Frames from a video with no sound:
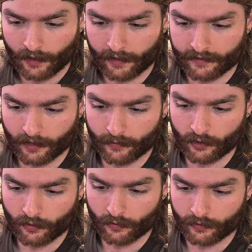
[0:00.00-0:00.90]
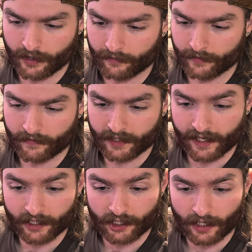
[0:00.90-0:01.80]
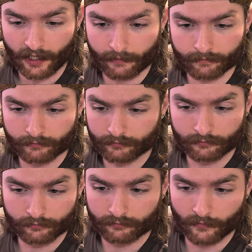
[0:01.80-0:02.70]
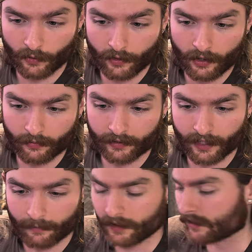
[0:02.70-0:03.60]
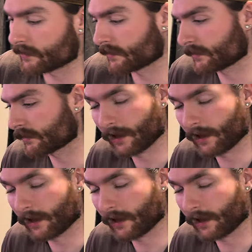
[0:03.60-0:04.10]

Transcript: SW1050H. I don't know what that means.